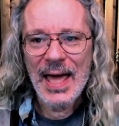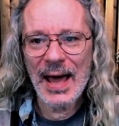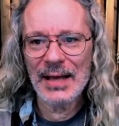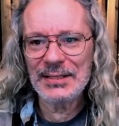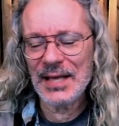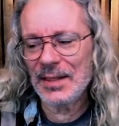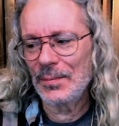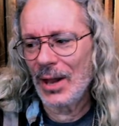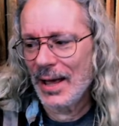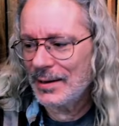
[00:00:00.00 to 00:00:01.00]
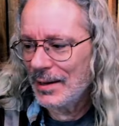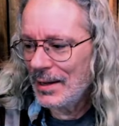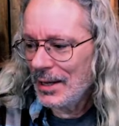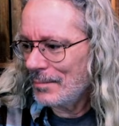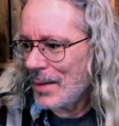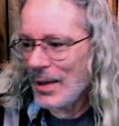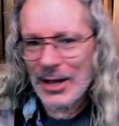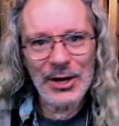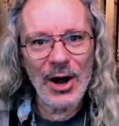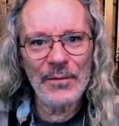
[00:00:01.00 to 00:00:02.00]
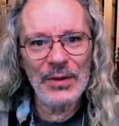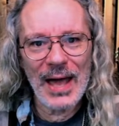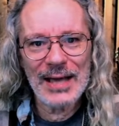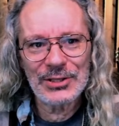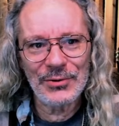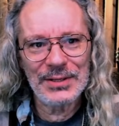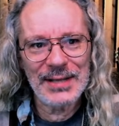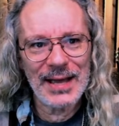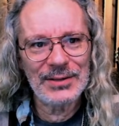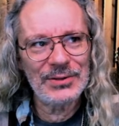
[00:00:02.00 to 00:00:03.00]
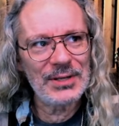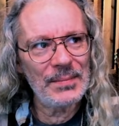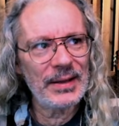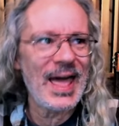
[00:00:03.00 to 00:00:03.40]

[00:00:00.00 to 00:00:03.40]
And I send them like, maybe I cut off the last 30 seconds or something.